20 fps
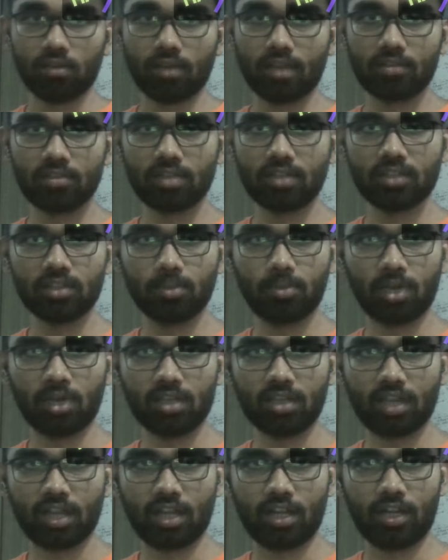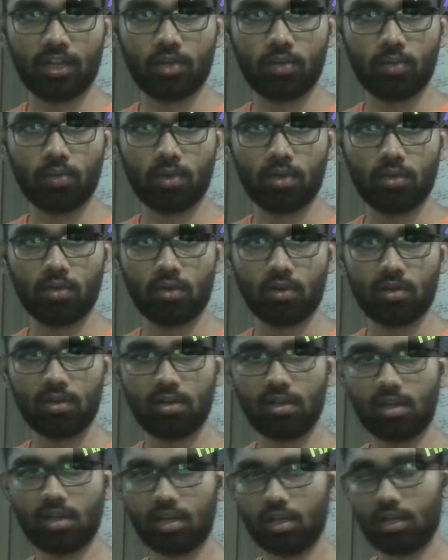that's a bug that I need to work on.
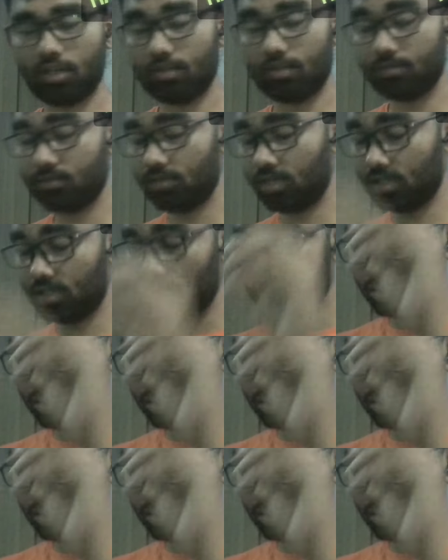It does